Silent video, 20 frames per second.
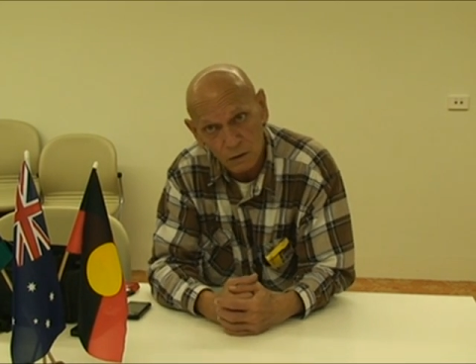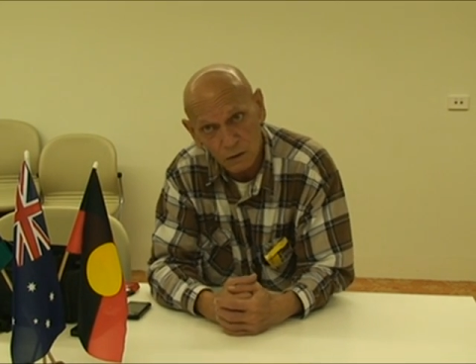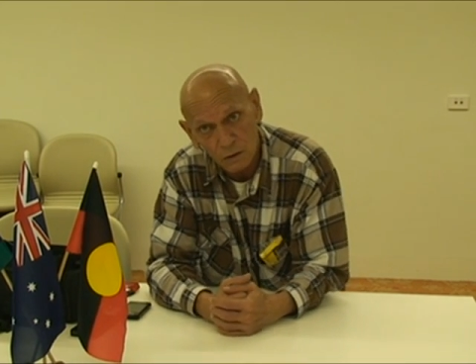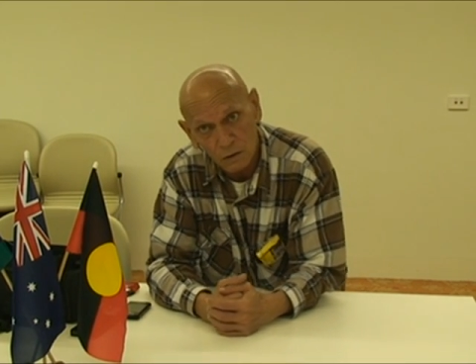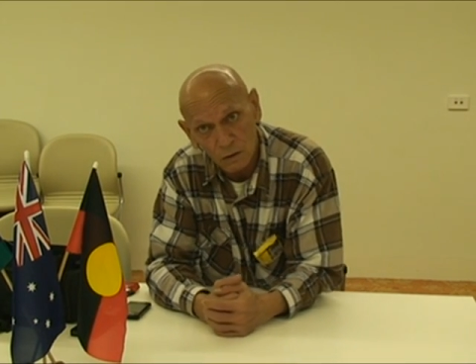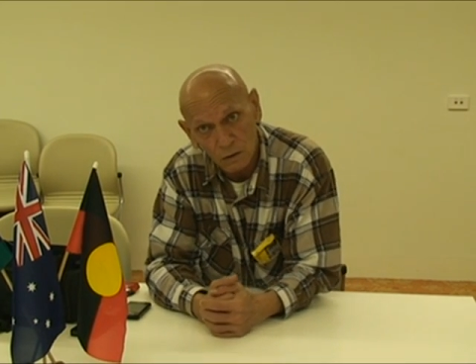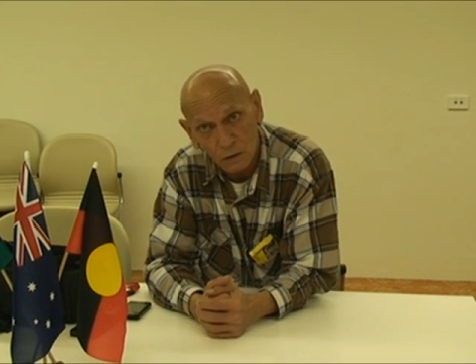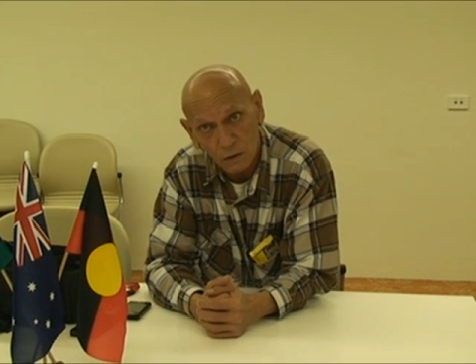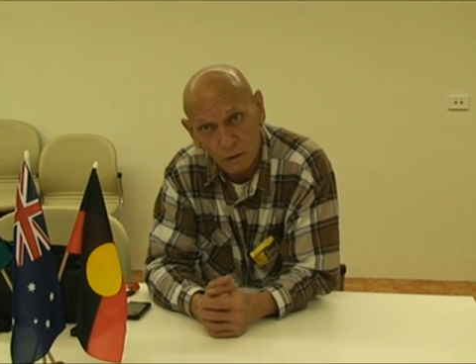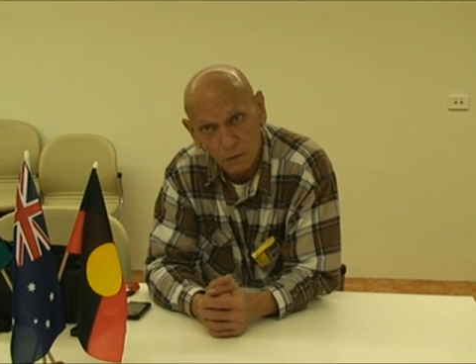
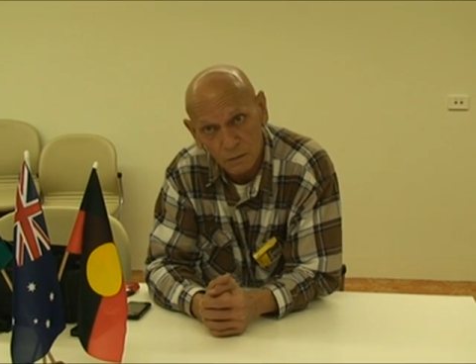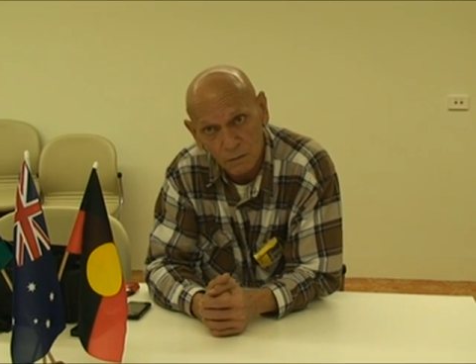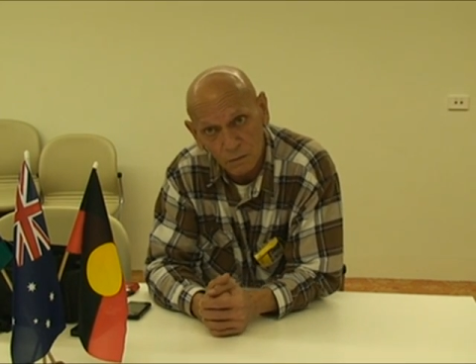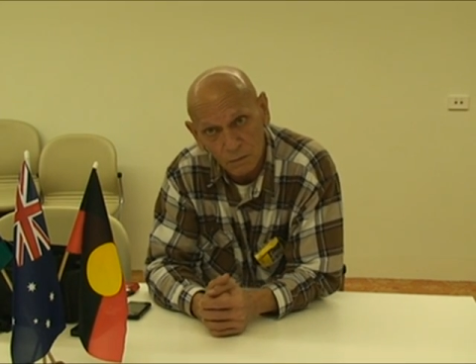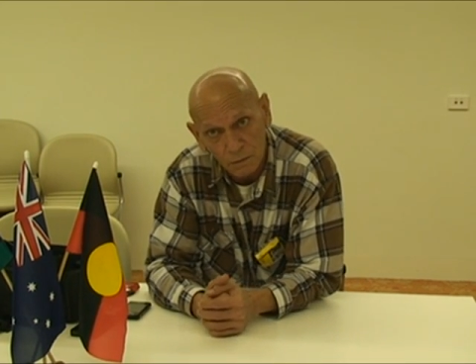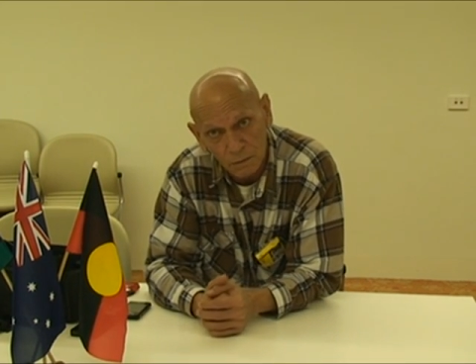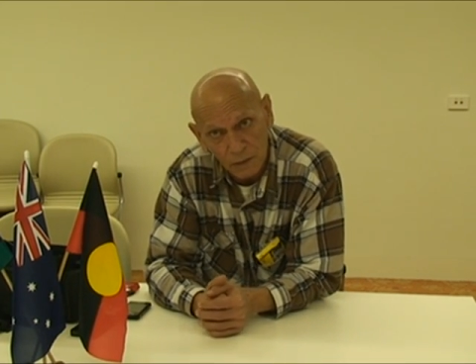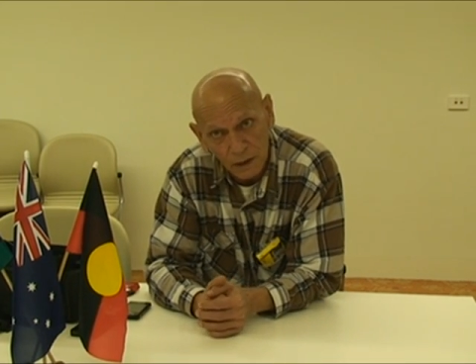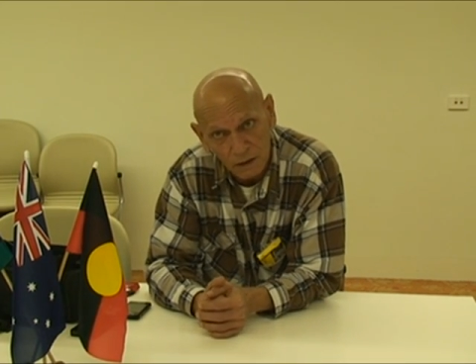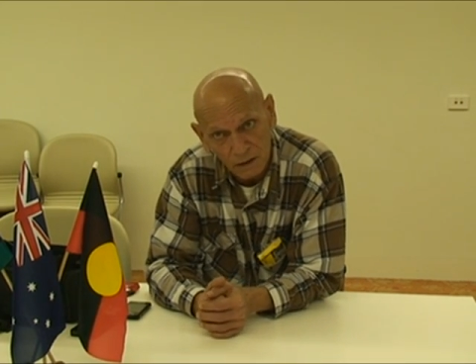talk
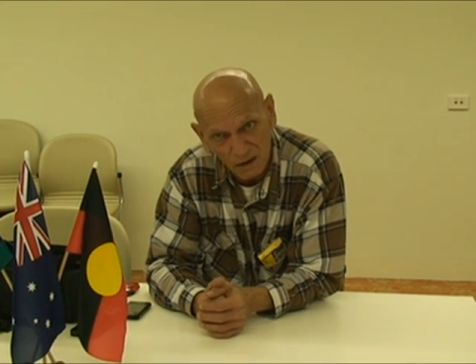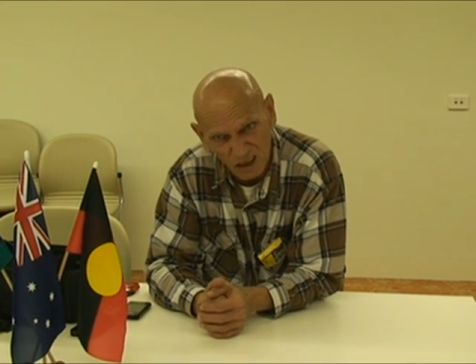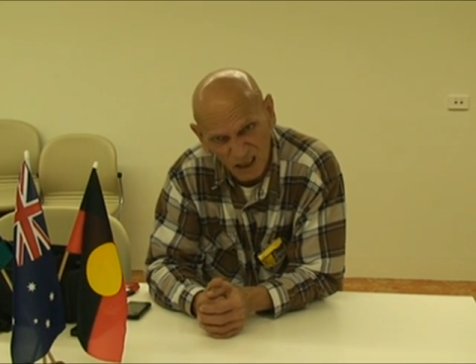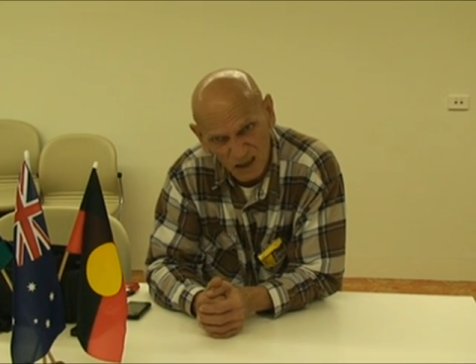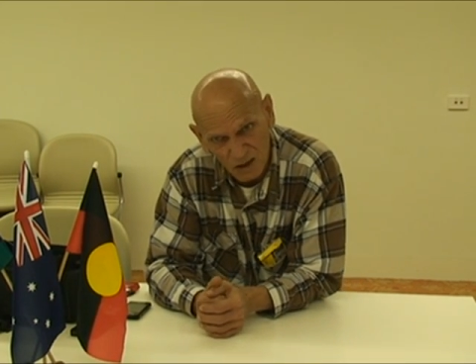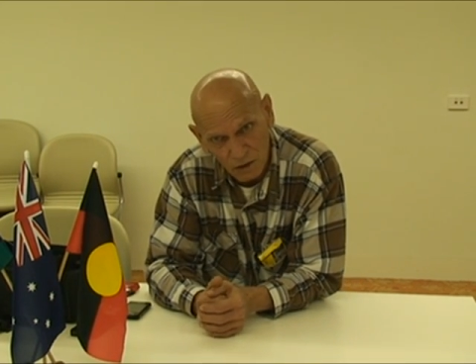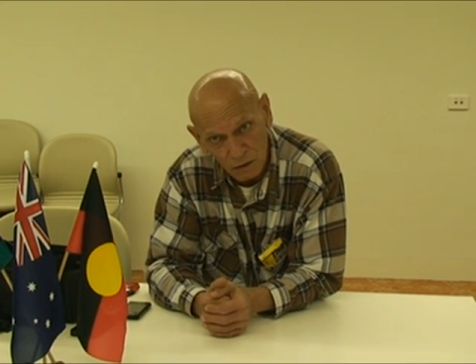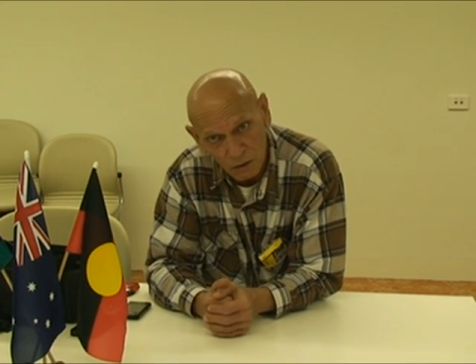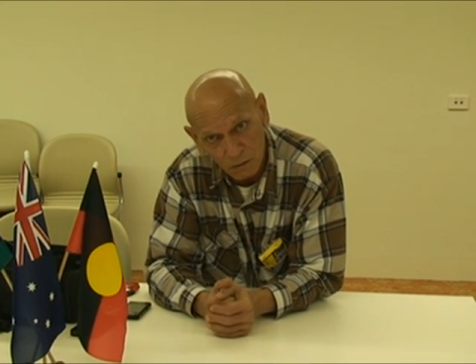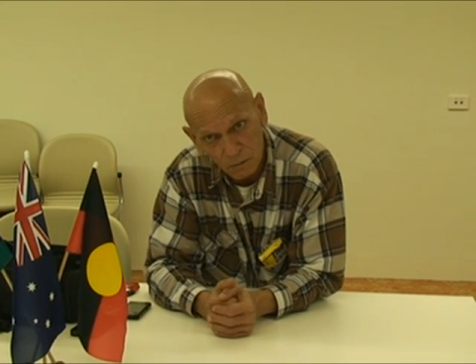about
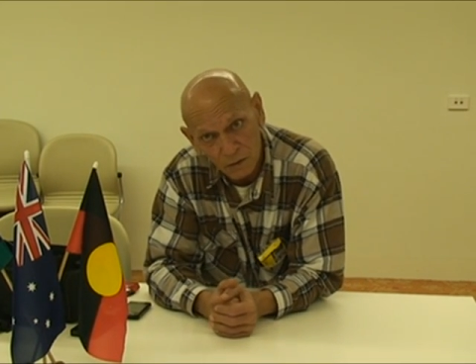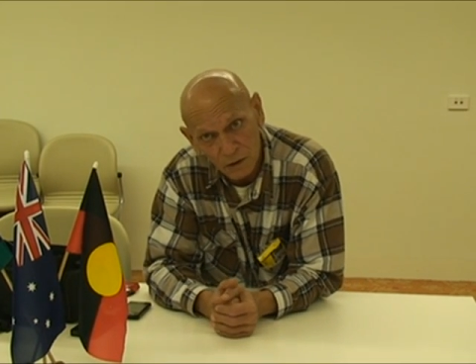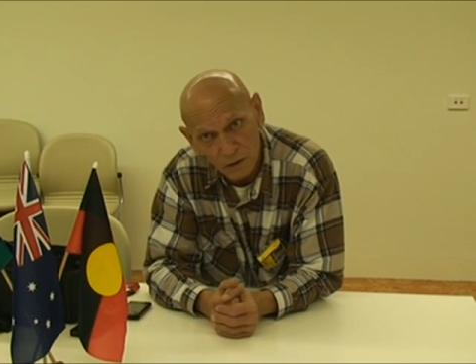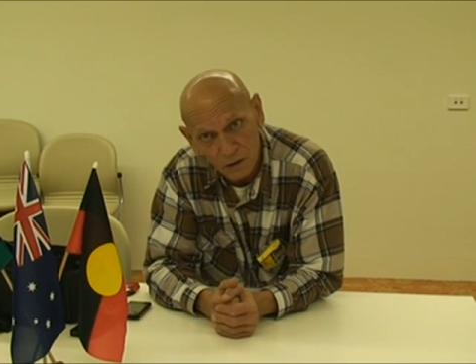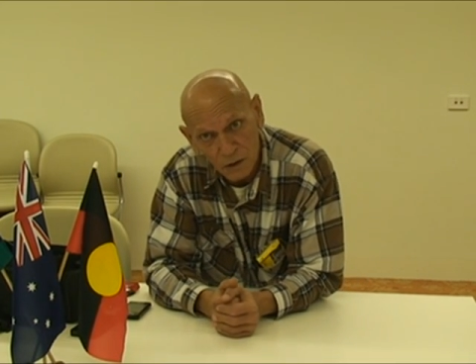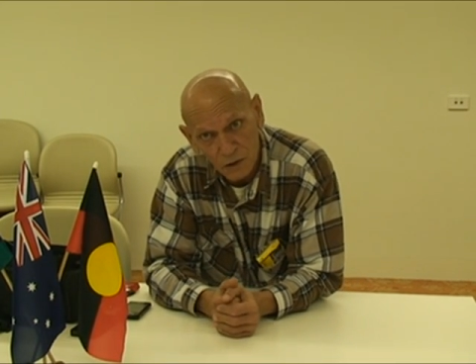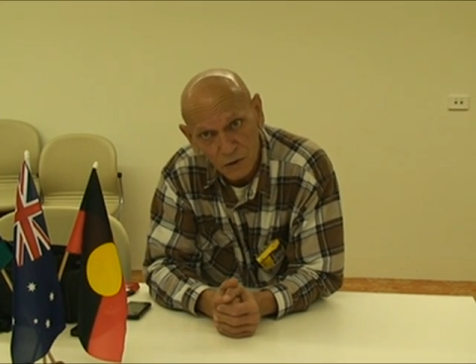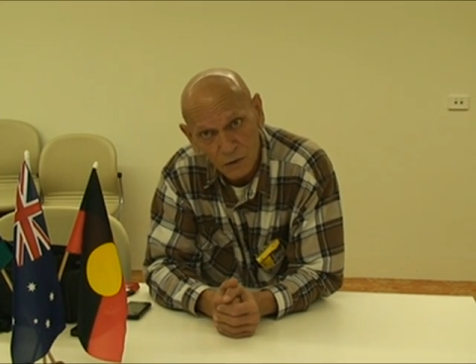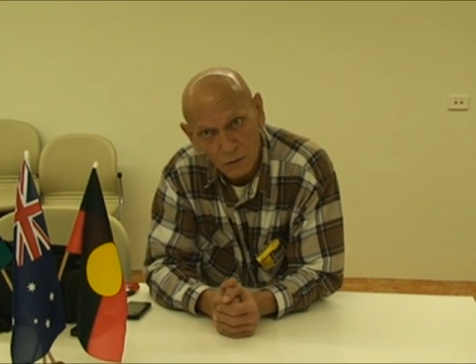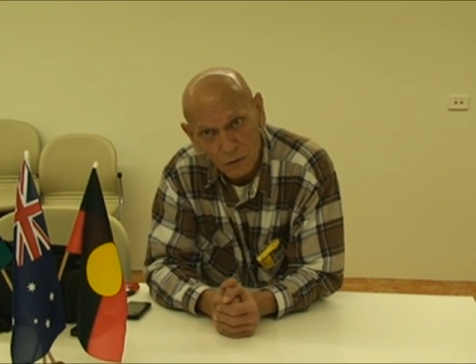things a lot. We
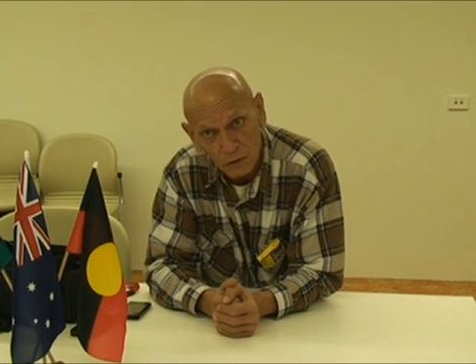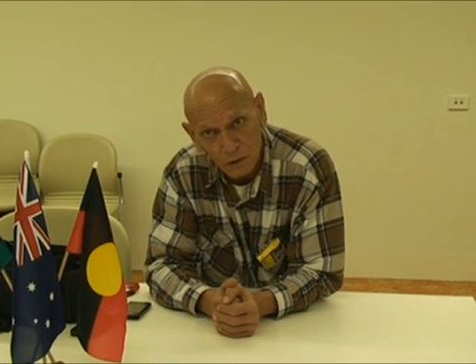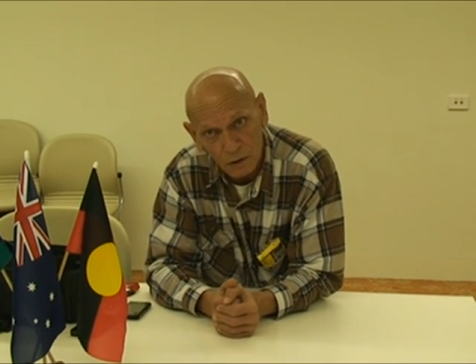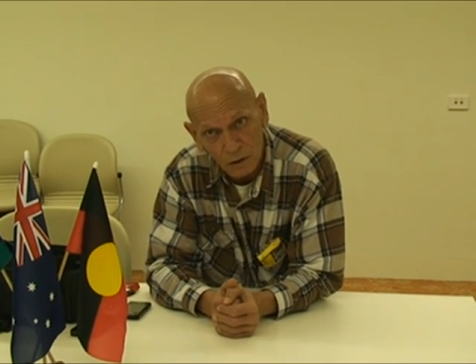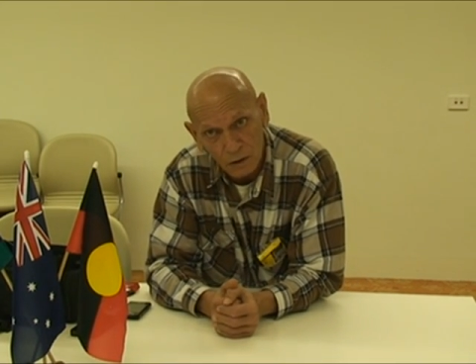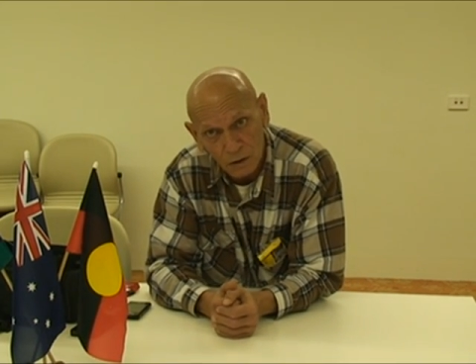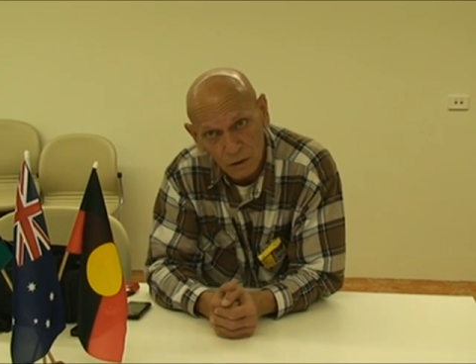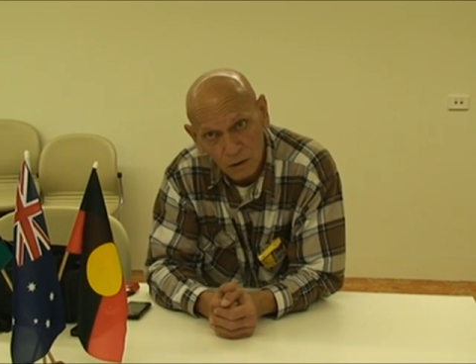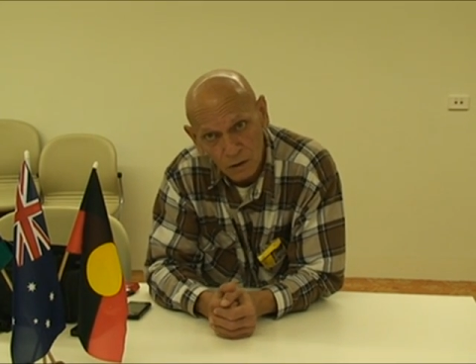just sort of,